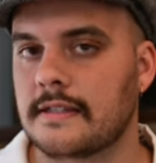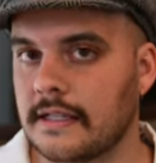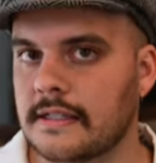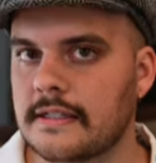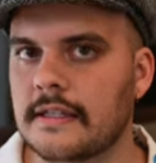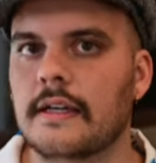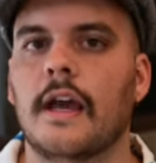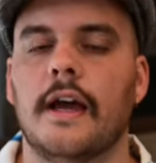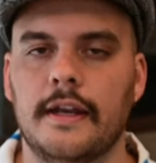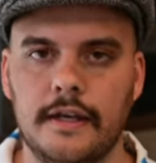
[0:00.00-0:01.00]

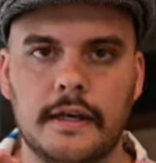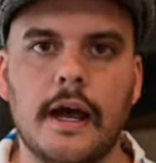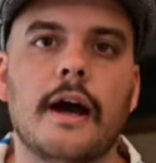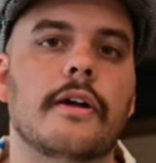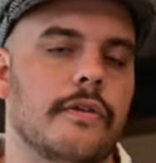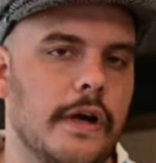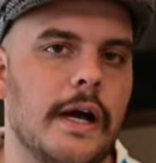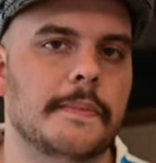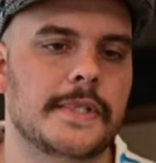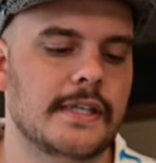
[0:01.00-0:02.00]
60, not
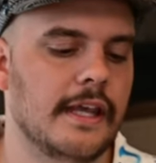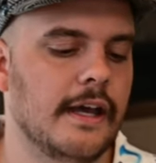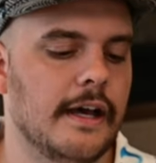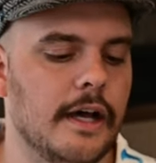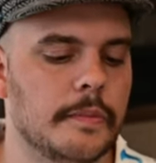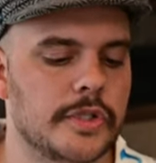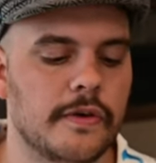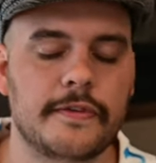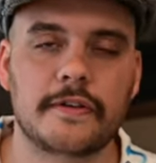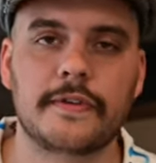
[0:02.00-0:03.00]
cropped. Um, so
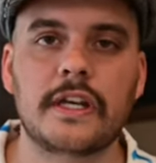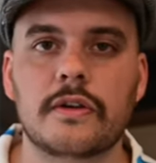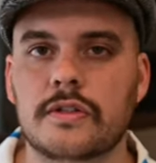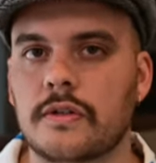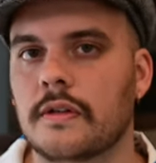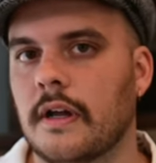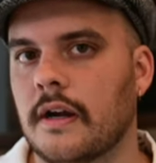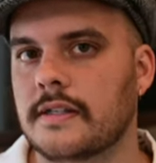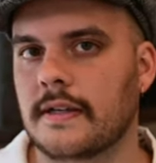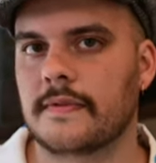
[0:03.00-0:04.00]
if you're a video shooter, the
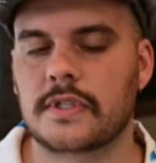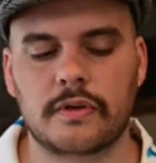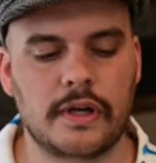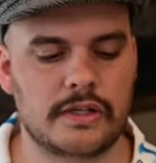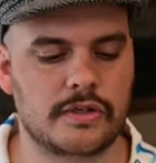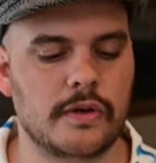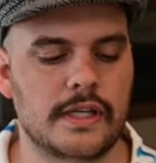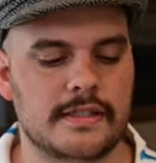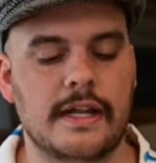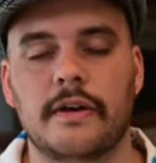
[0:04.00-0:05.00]
R7 is a great
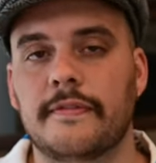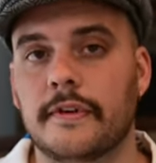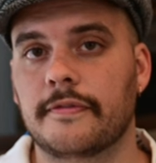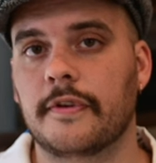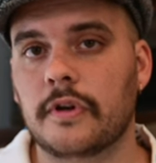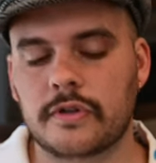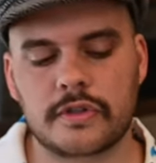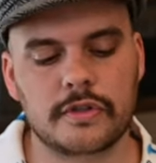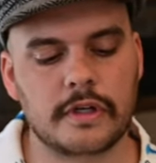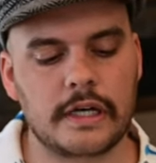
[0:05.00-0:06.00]
choice. Now, if you're a photo
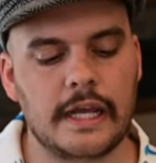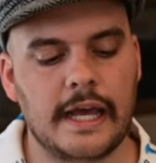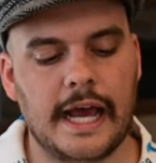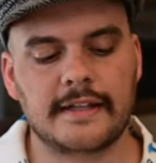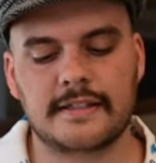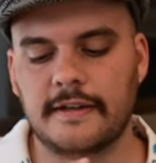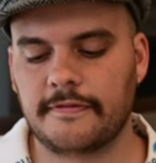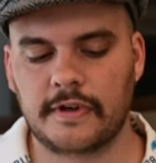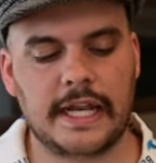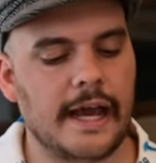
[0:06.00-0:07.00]
shooter, I'd say
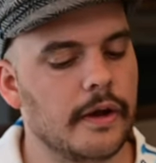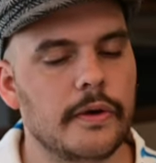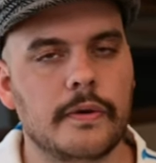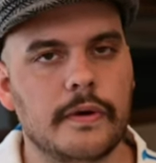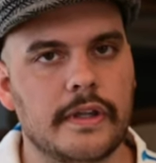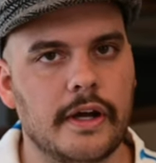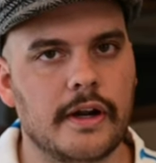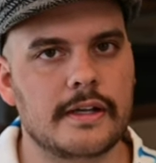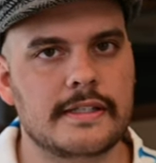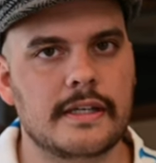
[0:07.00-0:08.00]
for now, the
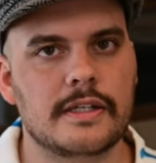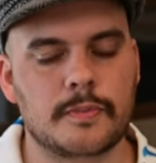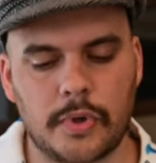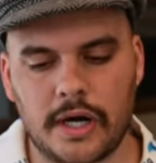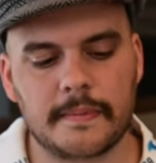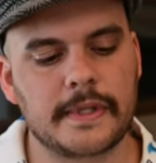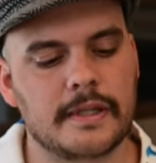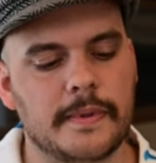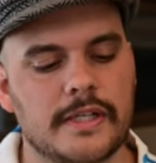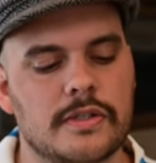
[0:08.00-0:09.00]
R10 is probably
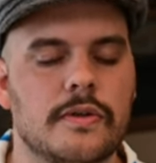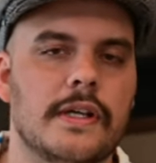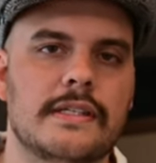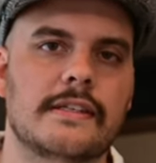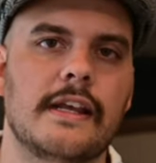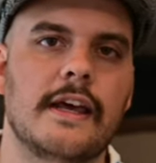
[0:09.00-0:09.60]
the best choice.